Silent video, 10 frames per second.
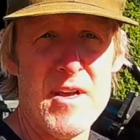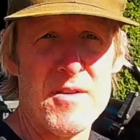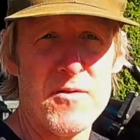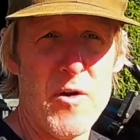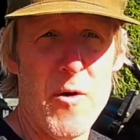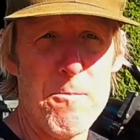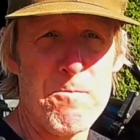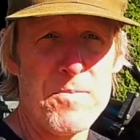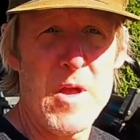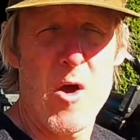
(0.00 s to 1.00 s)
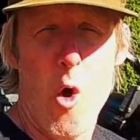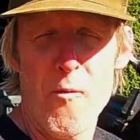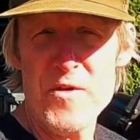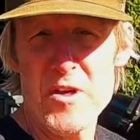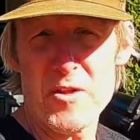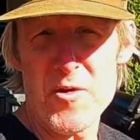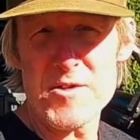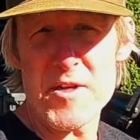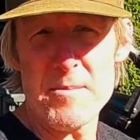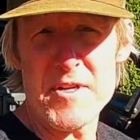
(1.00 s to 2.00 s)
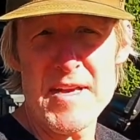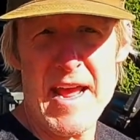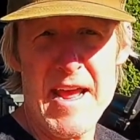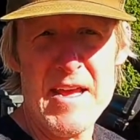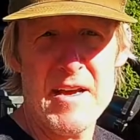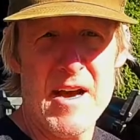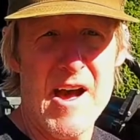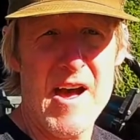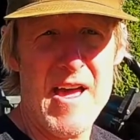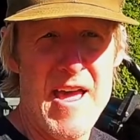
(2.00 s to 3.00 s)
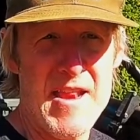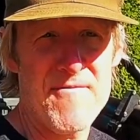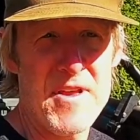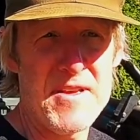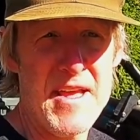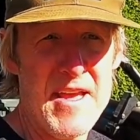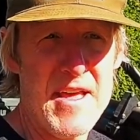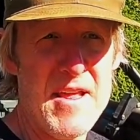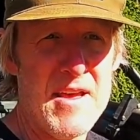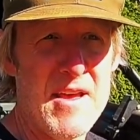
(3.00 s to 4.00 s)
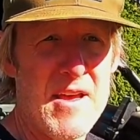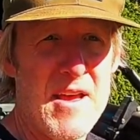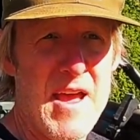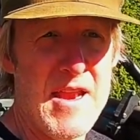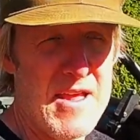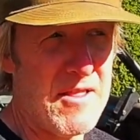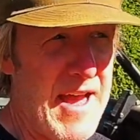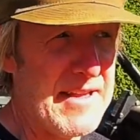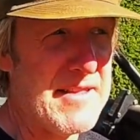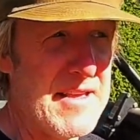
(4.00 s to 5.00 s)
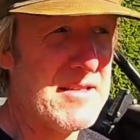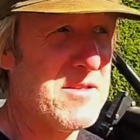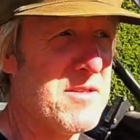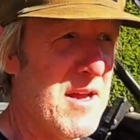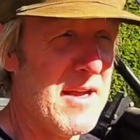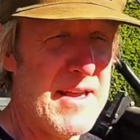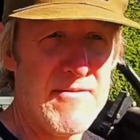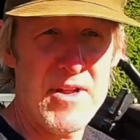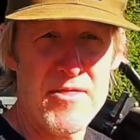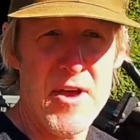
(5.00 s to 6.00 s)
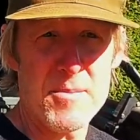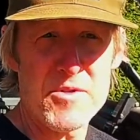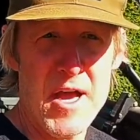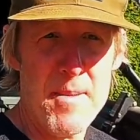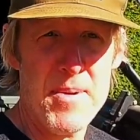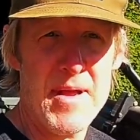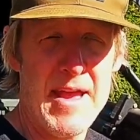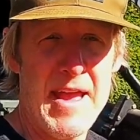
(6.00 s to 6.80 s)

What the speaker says: So hopefully you learned something today, and if you did and you like this, give it a thumbs up.